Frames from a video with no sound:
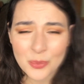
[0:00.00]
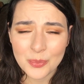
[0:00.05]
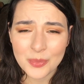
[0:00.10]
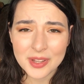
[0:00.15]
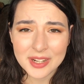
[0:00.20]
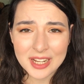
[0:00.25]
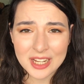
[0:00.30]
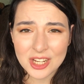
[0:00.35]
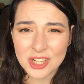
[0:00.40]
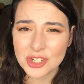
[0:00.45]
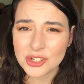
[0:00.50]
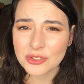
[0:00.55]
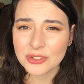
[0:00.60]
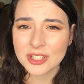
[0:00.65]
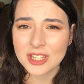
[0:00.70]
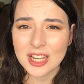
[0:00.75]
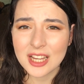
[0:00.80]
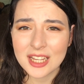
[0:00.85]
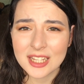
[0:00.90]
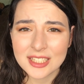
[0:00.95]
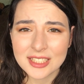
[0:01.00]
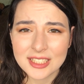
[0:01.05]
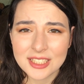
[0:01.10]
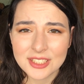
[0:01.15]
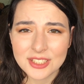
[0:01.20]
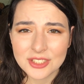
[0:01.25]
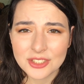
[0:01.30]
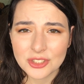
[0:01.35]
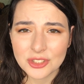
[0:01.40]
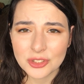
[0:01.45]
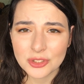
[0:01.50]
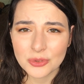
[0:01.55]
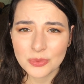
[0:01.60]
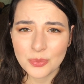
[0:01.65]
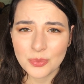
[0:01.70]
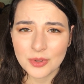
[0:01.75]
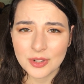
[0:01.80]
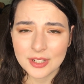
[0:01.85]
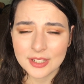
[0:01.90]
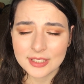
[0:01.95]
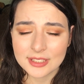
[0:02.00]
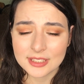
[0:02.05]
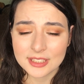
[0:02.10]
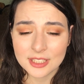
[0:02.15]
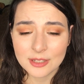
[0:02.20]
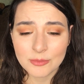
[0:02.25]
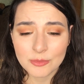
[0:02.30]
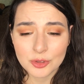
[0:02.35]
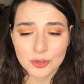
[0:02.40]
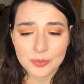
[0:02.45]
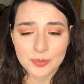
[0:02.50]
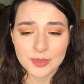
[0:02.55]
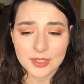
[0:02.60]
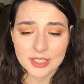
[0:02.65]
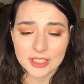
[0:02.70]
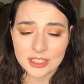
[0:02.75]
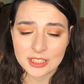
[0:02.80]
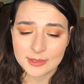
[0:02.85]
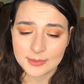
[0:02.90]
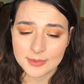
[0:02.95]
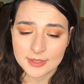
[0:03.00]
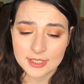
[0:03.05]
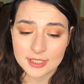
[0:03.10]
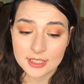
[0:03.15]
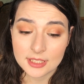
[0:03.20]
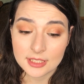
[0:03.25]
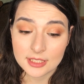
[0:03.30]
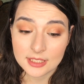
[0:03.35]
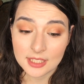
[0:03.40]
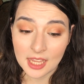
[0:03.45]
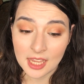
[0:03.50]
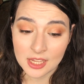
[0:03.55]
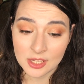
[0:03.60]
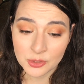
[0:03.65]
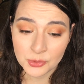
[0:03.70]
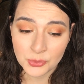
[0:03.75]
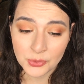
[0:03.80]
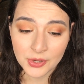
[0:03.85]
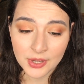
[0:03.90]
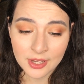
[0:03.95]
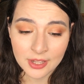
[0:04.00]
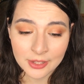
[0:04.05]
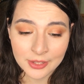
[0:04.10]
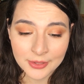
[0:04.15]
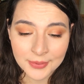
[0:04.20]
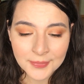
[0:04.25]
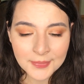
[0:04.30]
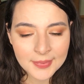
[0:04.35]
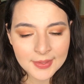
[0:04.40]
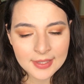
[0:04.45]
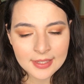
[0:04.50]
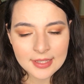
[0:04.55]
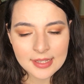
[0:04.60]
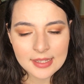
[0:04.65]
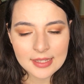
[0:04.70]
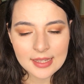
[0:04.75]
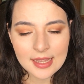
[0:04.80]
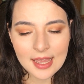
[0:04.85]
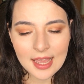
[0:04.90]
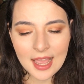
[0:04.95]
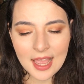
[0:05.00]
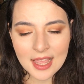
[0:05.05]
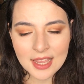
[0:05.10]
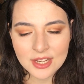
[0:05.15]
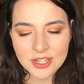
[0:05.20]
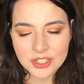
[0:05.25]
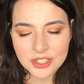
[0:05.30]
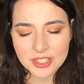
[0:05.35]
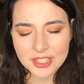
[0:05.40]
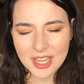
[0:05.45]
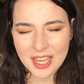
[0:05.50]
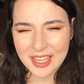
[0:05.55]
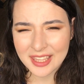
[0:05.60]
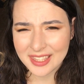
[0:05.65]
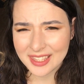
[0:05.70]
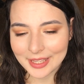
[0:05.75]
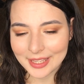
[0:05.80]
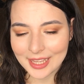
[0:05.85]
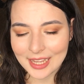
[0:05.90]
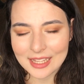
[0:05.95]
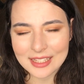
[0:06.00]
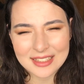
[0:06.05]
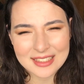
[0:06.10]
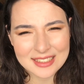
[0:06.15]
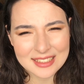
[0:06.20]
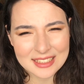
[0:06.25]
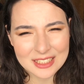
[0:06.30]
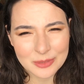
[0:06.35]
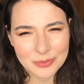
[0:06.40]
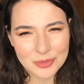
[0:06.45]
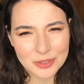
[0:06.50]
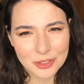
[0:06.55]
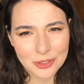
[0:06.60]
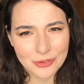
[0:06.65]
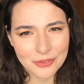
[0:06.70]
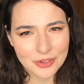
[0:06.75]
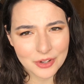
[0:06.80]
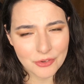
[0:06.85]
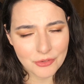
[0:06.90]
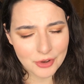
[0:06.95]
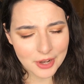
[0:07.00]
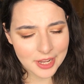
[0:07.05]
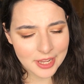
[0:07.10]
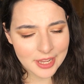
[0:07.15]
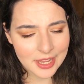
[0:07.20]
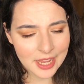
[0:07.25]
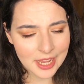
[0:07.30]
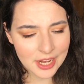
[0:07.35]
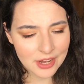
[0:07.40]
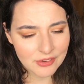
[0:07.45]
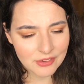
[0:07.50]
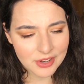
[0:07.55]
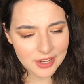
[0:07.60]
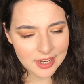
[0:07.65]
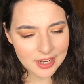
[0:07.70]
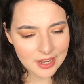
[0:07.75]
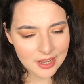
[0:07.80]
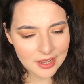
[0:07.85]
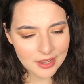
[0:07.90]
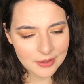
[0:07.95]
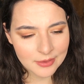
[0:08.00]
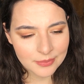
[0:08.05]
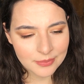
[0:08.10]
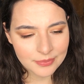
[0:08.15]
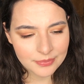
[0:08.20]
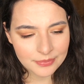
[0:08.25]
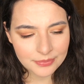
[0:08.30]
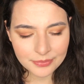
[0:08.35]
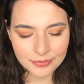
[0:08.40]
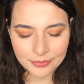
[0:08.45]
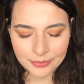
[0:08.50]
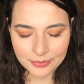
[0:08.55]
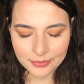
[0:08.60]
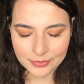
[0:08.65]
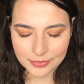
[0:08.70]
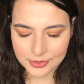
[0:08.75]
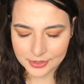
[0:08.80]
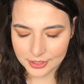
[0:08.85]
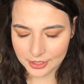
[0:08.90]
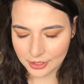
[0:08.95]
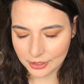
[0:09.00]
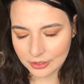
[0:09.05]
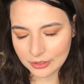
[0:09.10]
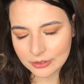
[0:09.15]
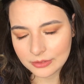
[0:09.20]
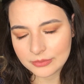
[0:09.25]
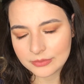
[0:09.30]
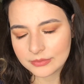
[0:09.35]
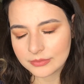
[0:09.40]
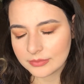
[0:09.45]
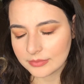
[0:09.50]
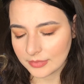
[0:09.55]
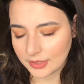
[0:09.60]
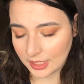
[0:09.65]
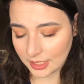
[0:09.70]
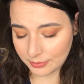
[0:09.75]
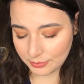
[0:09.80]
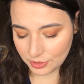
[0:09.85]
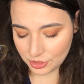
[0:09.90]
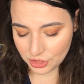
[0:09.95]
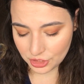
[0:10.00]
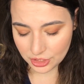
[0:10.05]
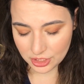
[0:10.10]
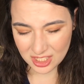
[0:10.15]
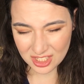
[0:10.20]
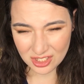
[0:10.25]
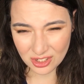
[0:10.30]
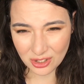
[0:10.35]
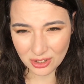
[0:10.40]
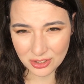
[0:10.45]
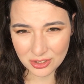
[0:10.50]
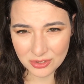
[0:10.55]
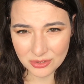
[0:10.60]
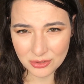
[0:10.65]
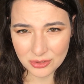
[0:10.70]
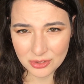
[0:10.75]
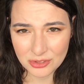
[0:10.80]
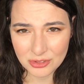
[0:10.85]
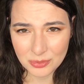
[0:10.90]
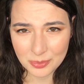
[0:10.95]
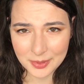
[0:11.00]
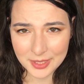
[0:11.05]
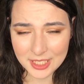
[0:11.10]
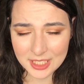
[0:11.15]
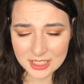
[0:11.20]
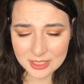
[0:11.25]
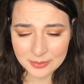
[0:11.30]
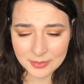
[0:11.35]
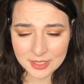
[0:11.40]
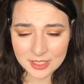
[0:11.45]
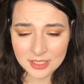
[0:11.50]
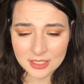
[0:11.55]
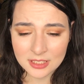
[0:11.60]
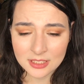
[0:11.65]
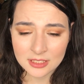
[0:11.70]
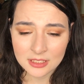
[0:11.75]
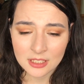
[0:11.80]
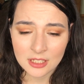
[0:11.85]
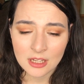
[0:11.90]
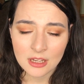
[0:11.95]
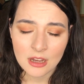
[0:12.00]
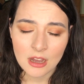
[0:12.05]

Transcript: But actually I needed to buy some replacements as well. And again, this is a bit of a gray area, so let me just talk through the replacements.